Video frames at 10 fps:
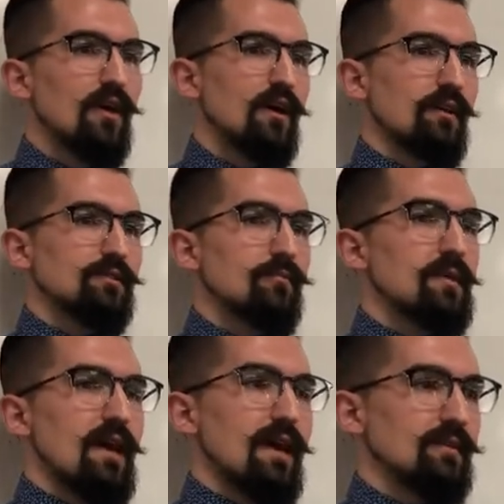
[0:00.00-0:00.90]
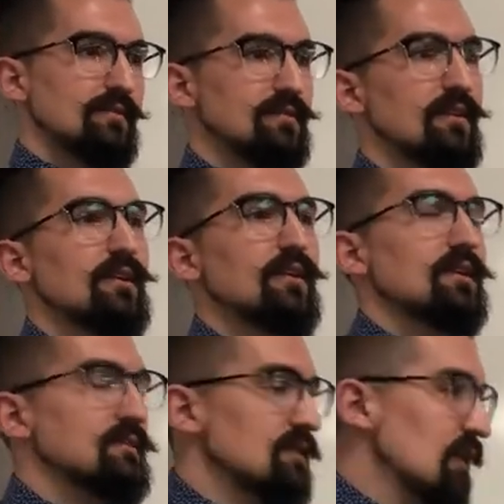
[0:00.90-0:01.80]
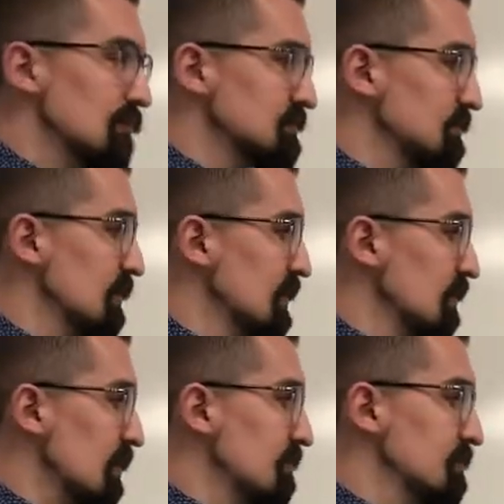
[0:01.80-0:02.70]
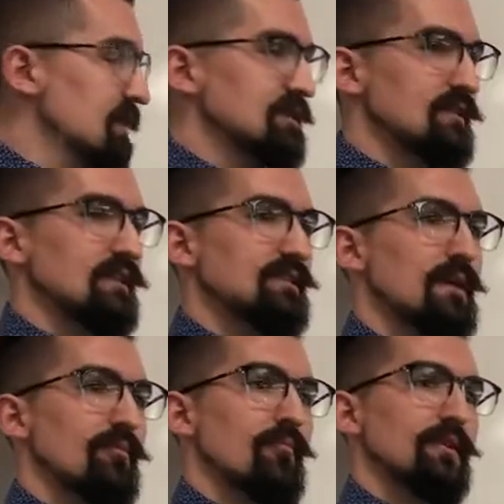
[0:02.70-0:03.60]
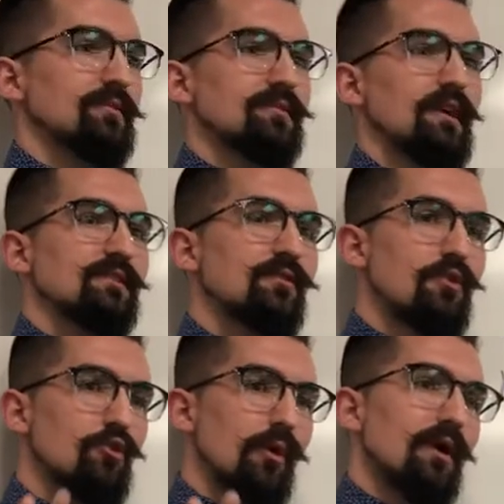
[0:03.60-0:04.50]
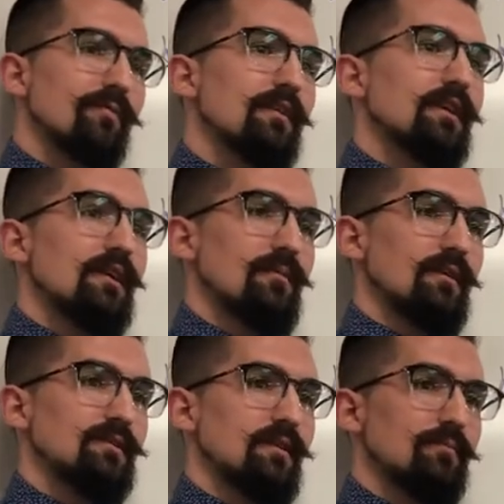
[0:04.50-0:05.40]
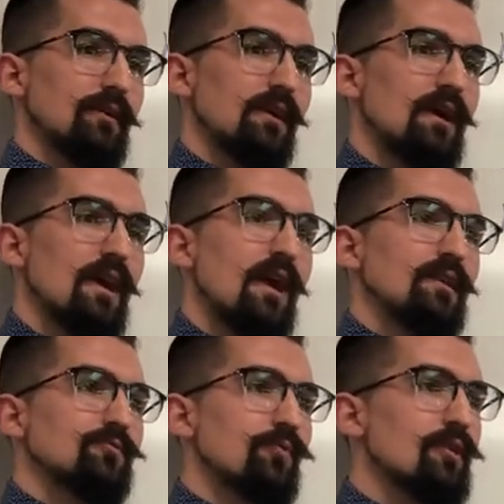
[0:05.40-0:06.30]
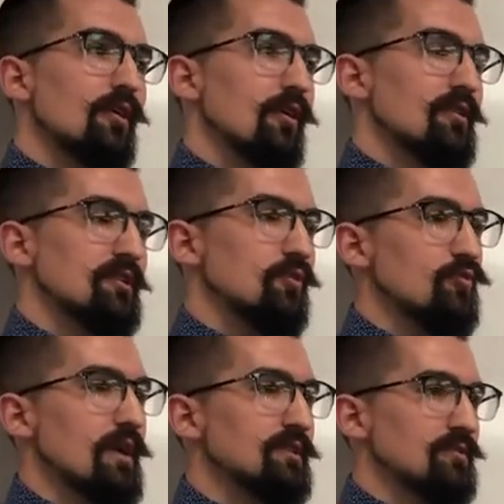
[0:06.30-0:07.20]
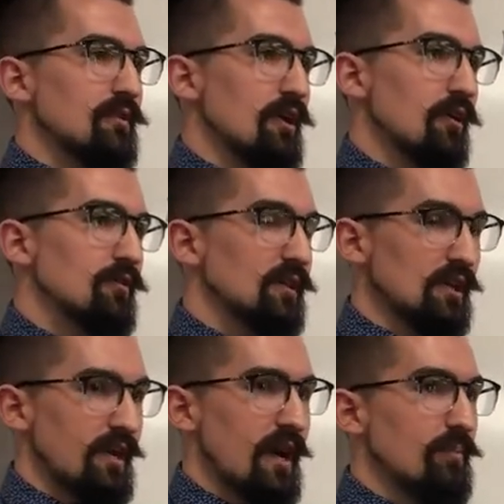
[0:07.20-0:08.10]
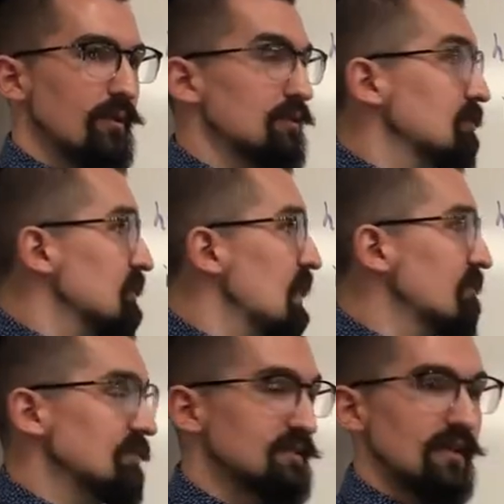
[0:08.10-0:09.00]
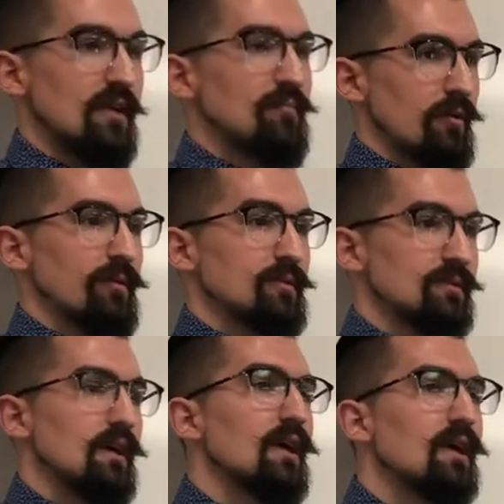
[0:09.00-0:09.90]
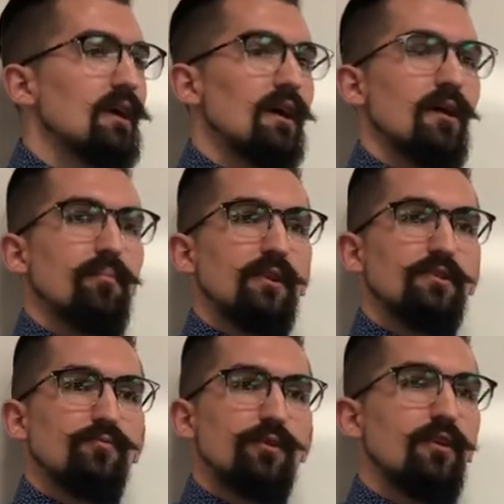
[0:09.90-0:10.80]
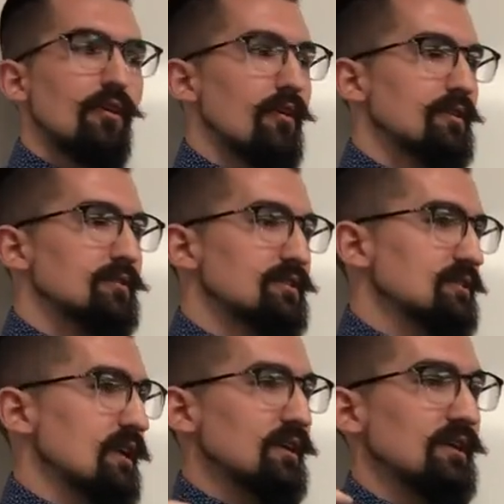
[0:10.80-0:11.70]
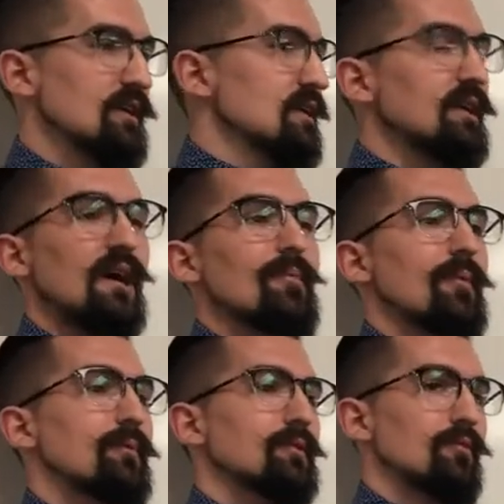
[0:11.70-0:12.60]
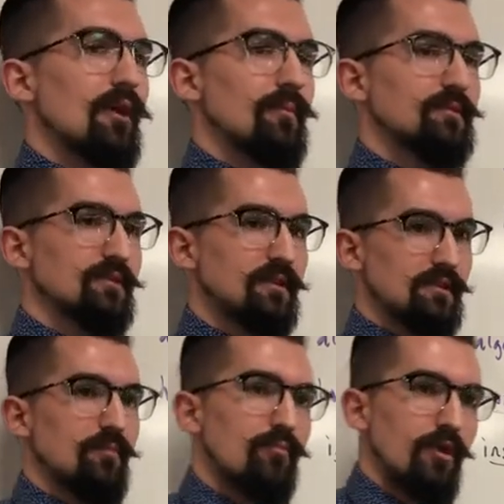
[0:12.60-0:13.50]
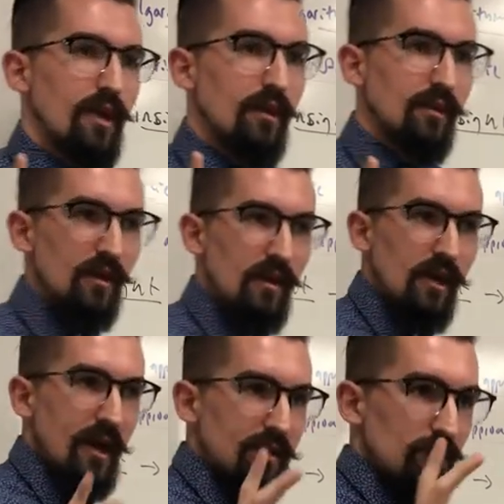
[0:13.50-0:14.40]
Uh, so it would be S as the option. All right, so that's an example of mental sets, a new way of thinking about something. And it's really hard to create your own. It can happen. You can have insight moments. Uh, but it's really hard to just like come up with new options because your brain has a